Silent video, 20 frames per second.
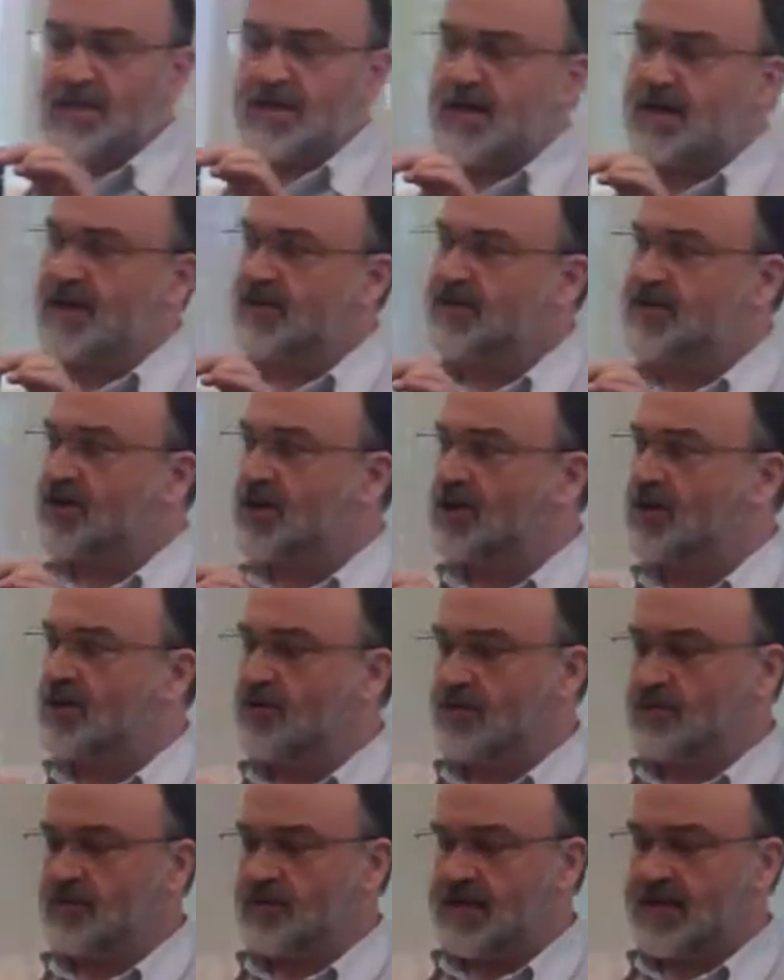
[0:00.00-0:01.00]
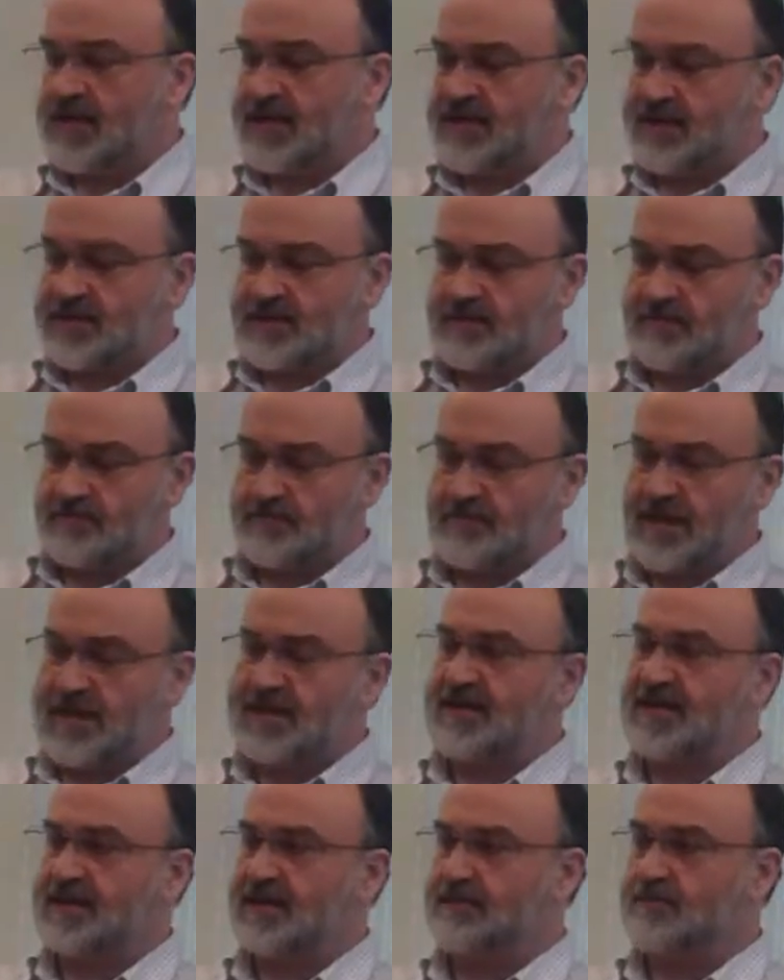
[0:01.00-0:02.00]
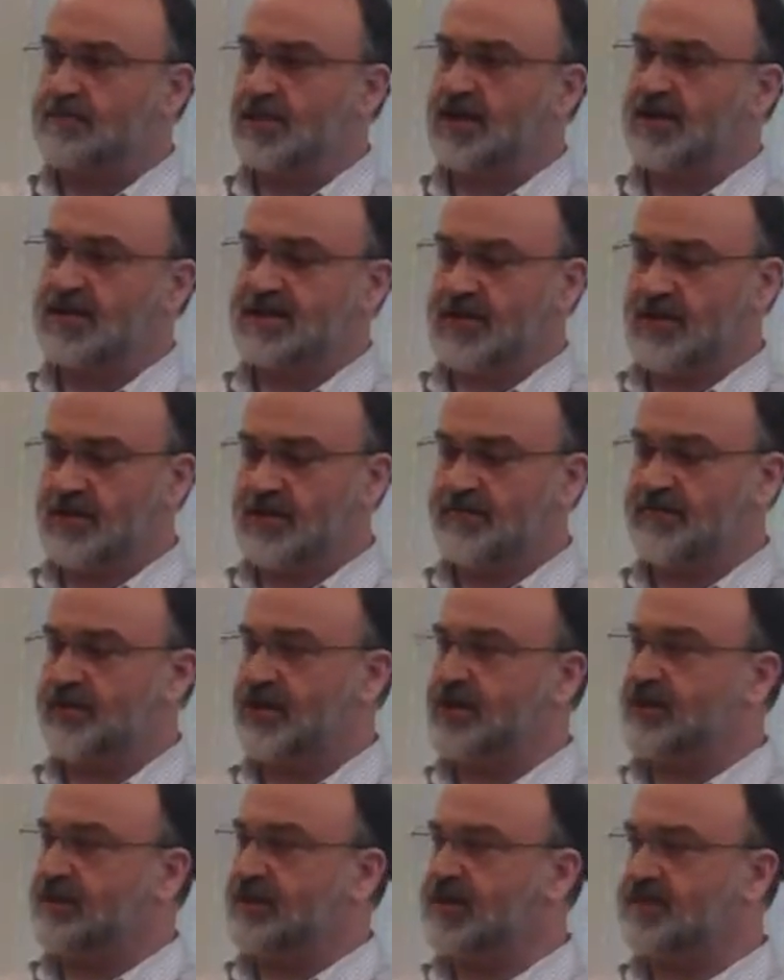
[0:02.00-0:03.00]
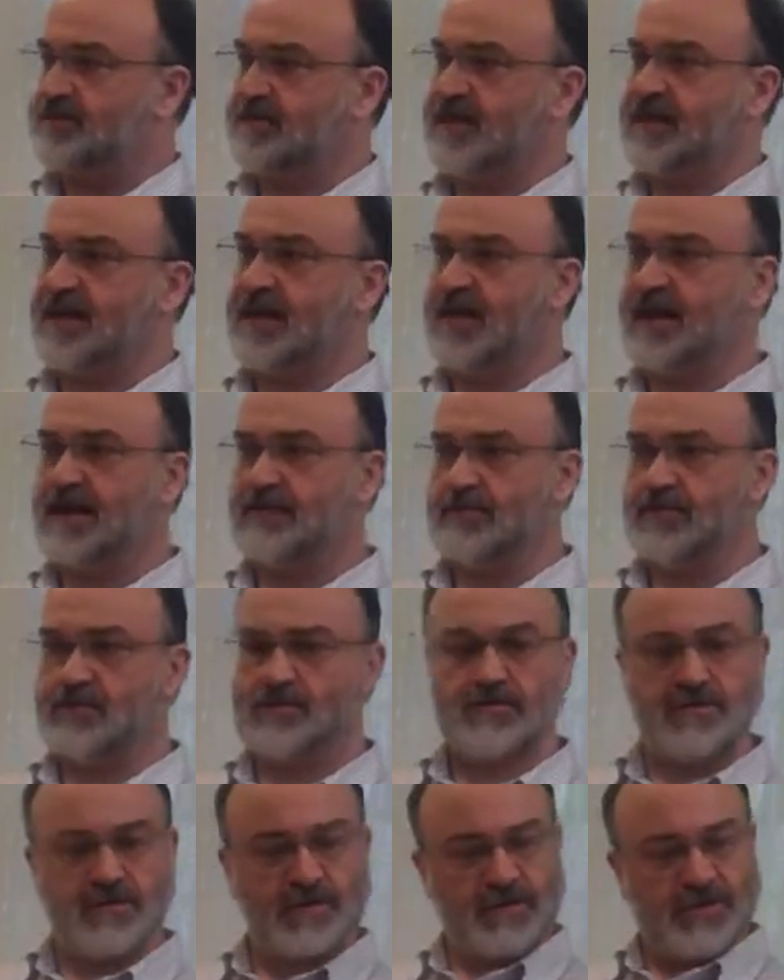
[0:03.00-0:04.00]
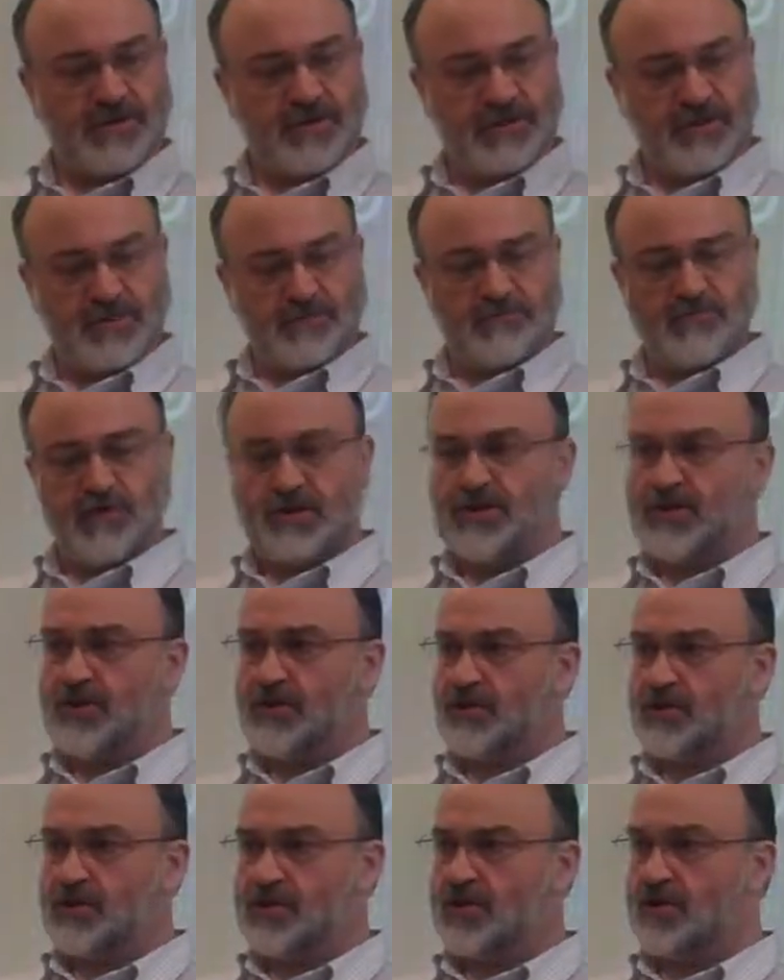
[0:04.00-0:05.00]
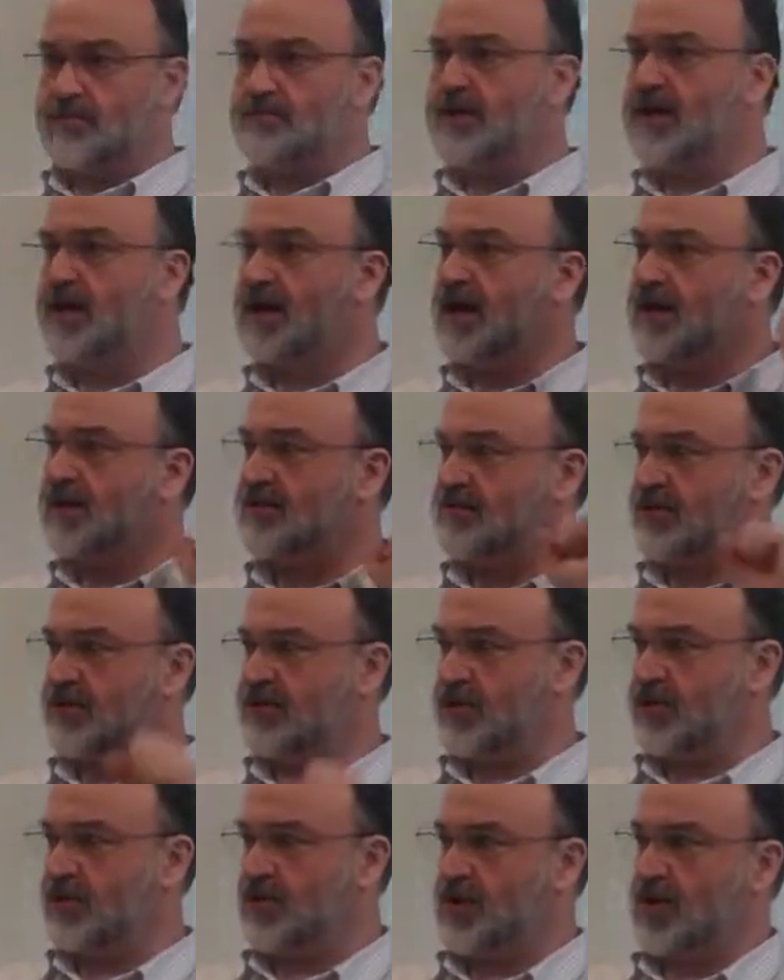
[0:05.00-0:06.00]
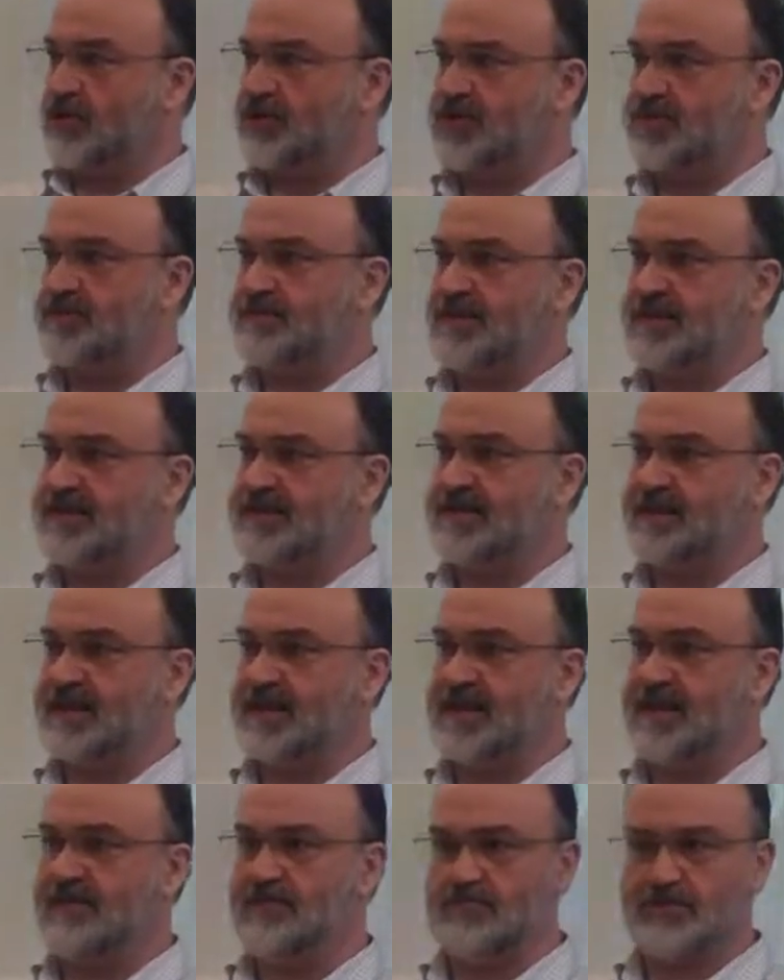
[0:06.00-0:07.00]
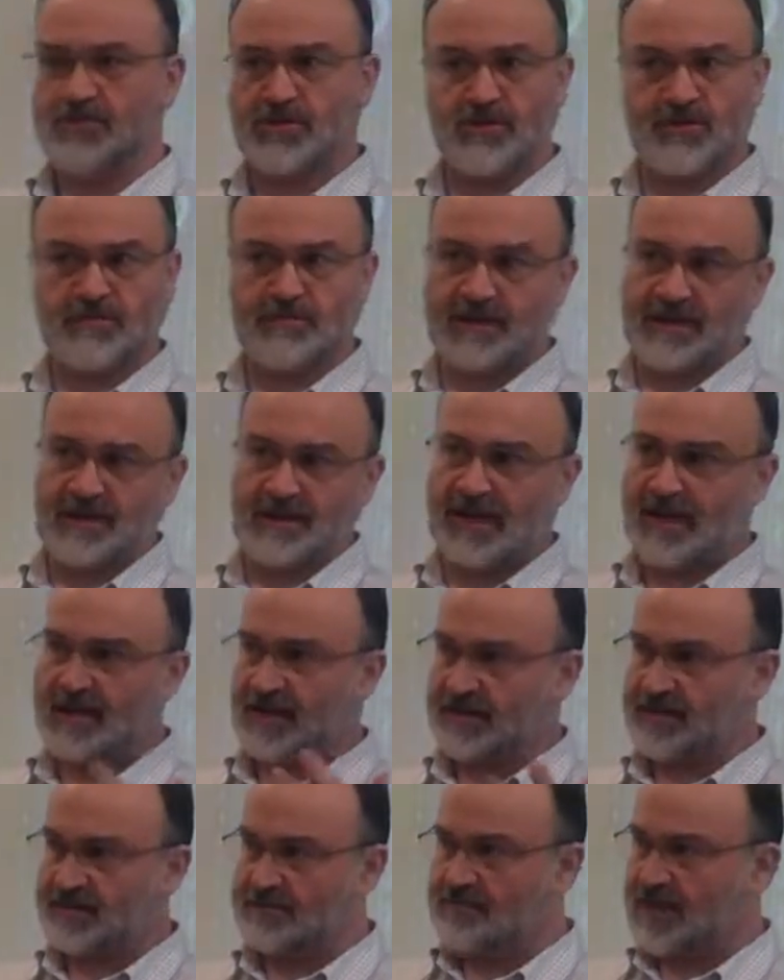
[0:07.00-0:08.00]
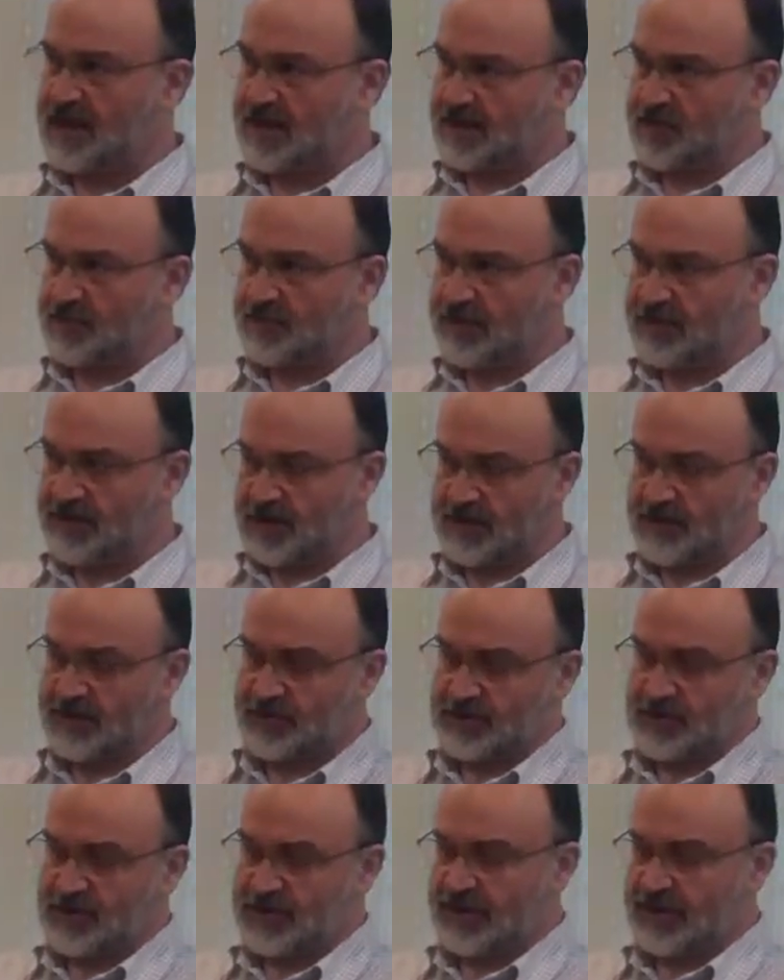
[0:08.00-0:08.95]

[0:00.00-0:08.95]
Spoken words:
and so it basically plugs in over a USB cable. You run your compiler on your host PC, which could be Linux, Mac or Windows,